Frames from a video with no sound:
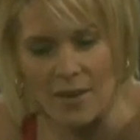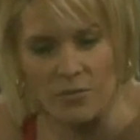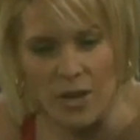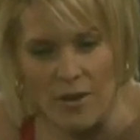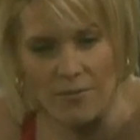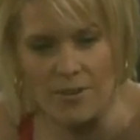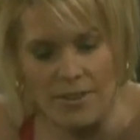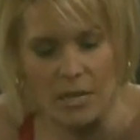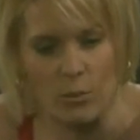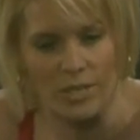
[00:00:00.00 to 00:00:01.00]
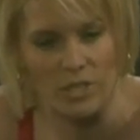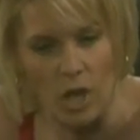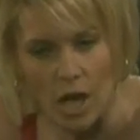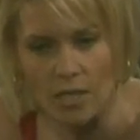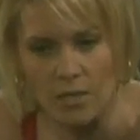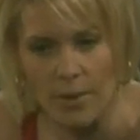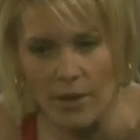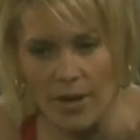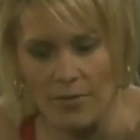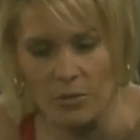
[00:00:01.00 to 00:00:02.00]
after everything we talked
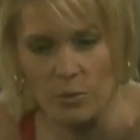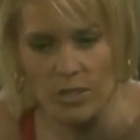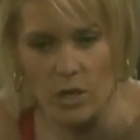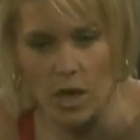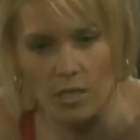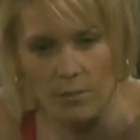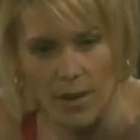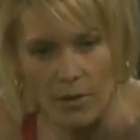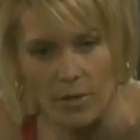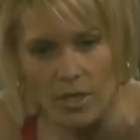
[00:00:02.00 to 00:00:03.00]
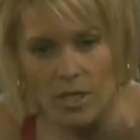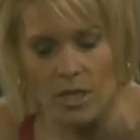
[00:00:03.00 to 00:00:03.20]
about, after we talked about